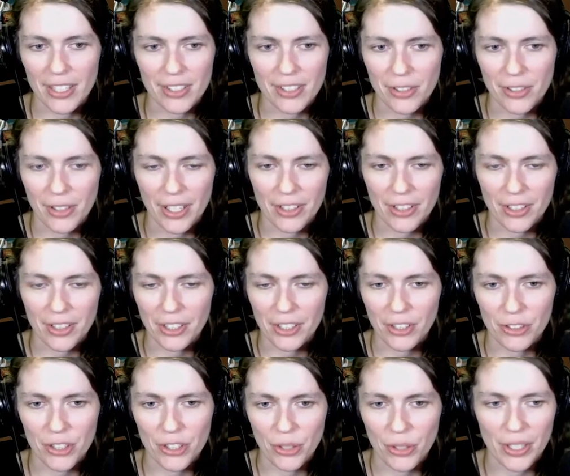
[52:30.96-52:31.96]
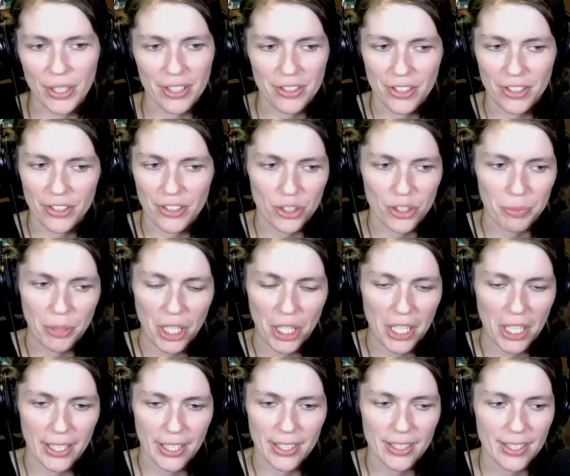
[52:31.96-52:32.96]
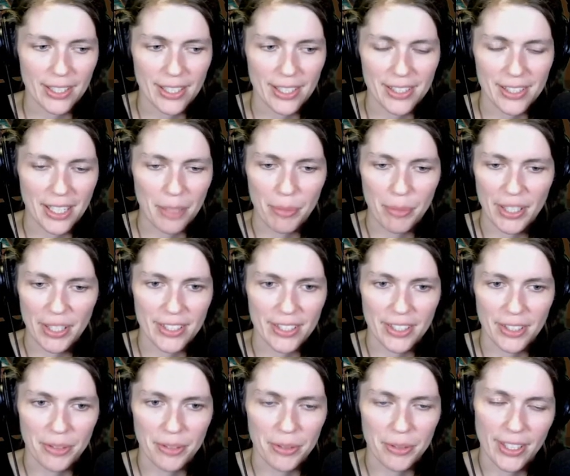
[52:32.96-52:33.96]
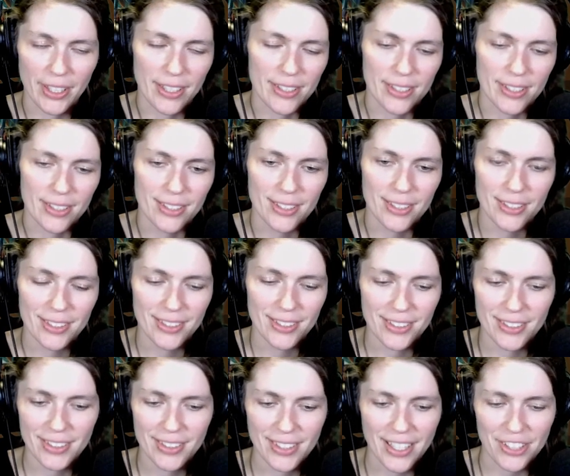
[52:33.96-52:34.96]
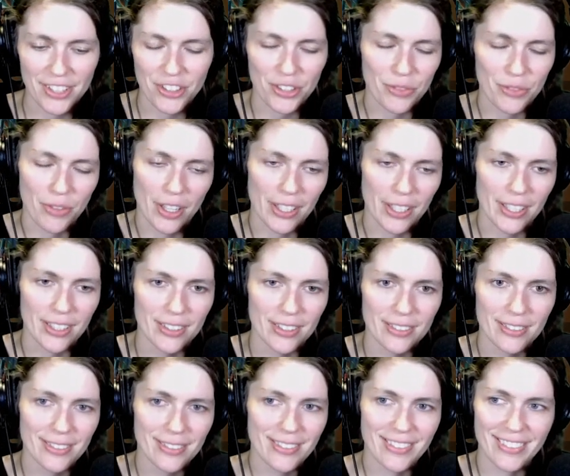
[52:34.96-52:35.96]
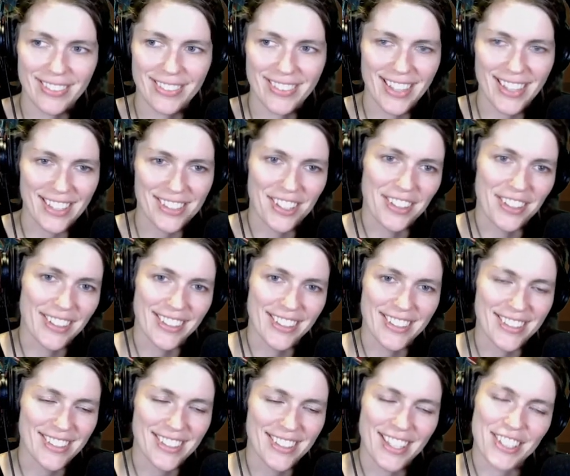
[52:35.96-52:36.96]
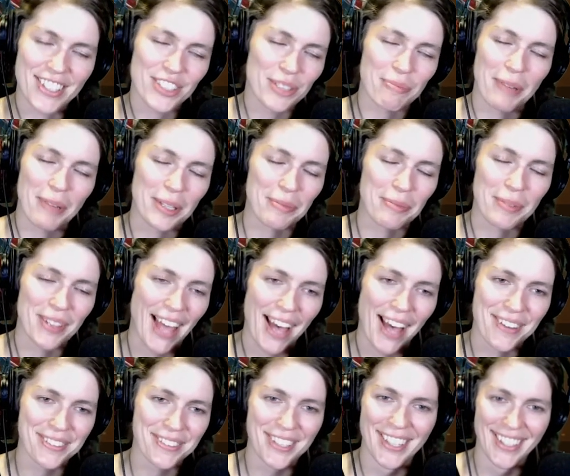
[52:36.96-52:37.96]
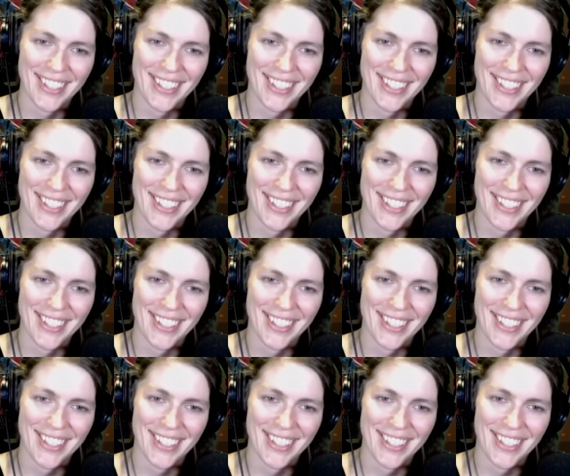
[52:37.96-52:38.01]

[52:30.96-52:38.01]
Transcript: So like the little tokens can just block it. It's not a big deal, it really isn't. It's just funny. That's all it is. It just makes me laugh.